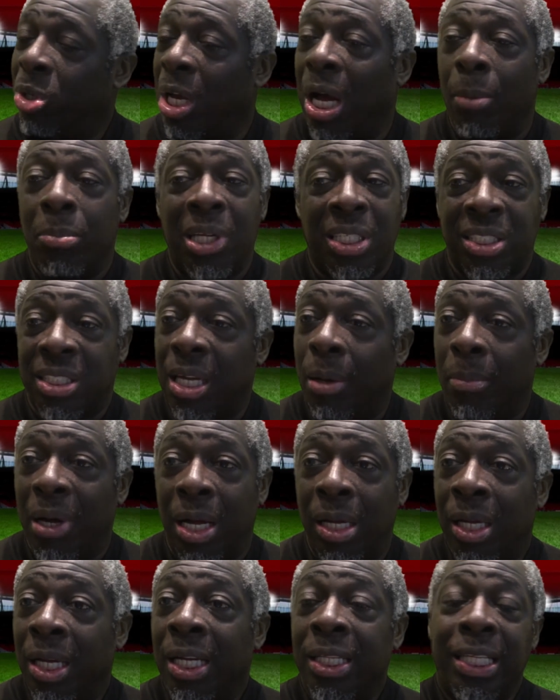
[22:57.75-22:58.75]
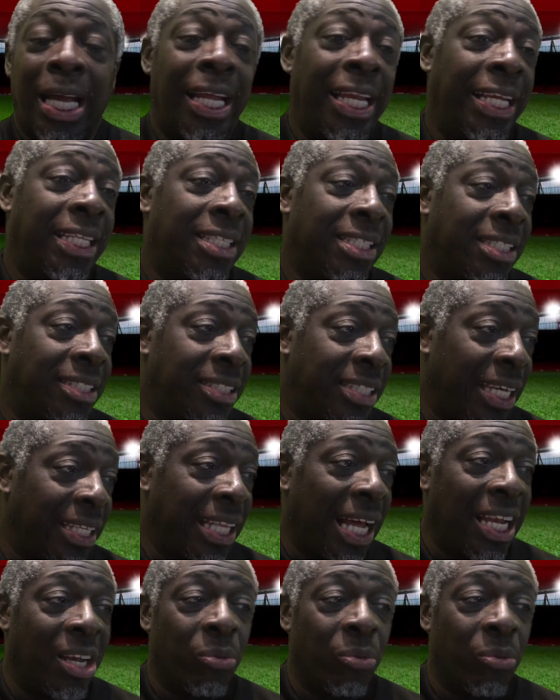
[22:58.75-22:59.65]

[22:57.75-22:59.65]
Come the summer, they need to sit down.